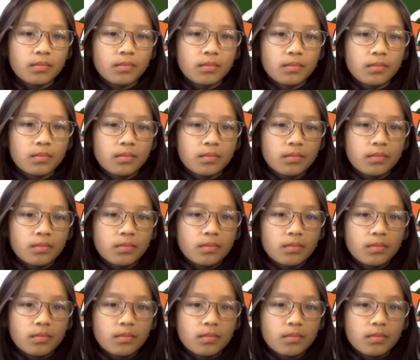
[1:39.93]

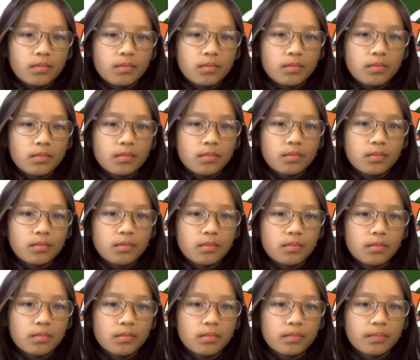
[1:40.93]

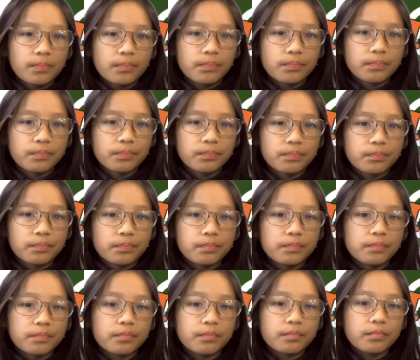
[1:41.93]

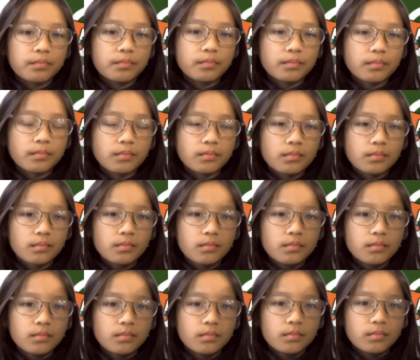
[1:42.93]

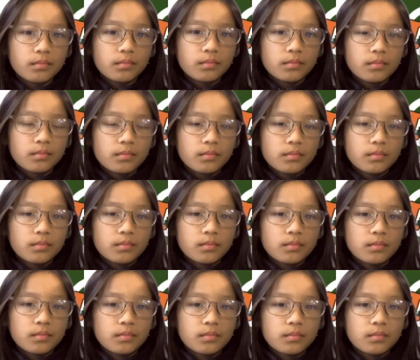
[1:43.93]

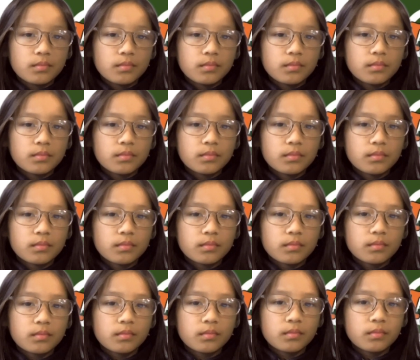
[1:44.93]

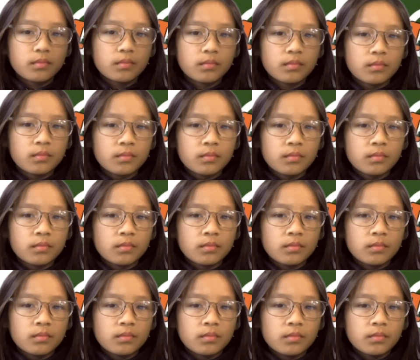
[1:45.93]

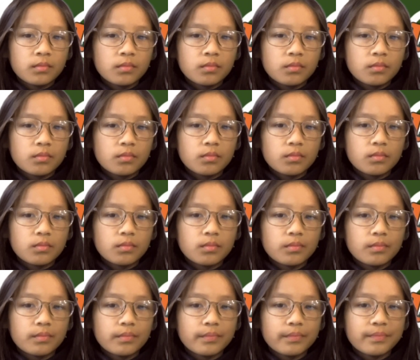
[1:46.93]
(silent)